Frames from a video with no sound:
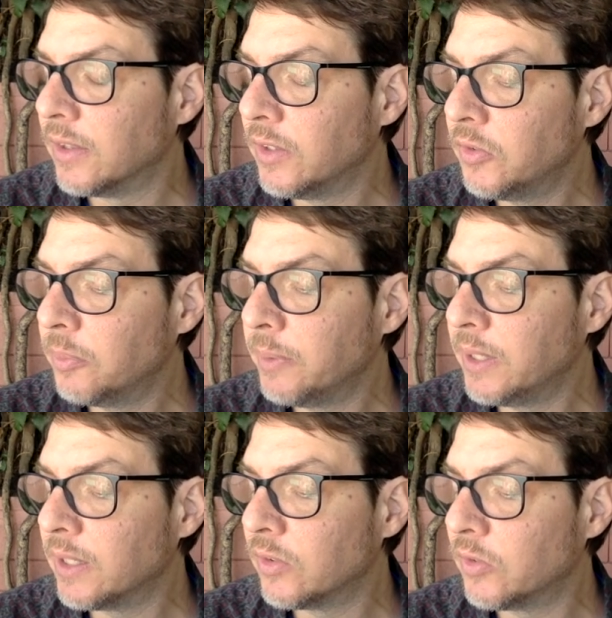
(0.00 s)
This
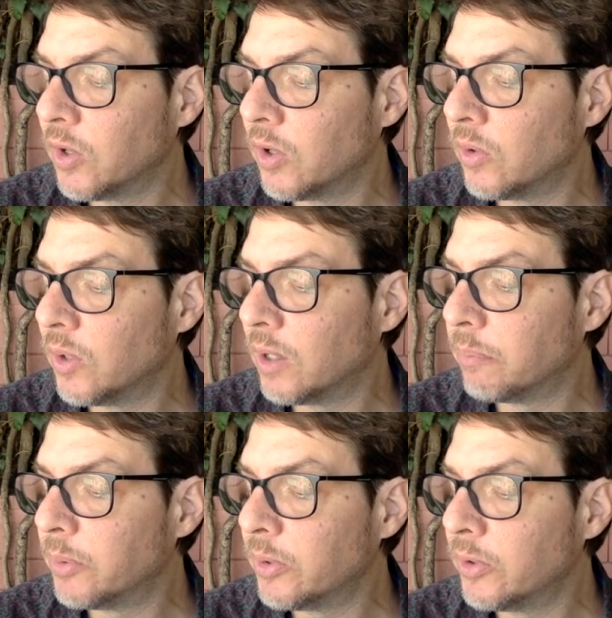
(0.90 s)
being so, a
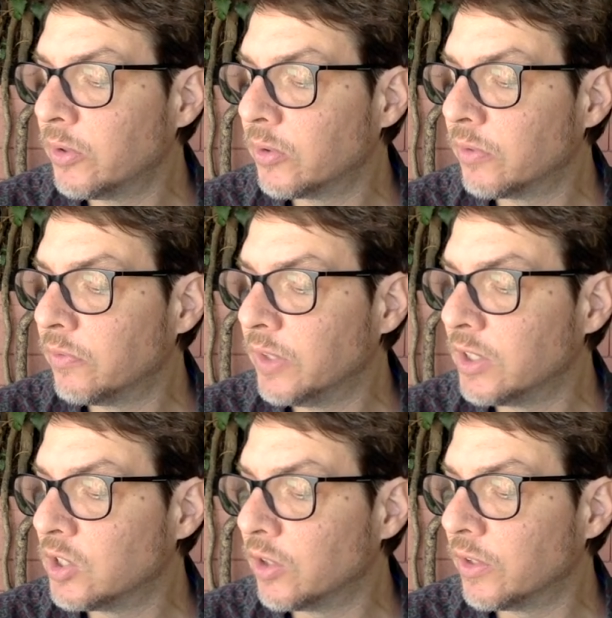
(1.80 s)
bird or fish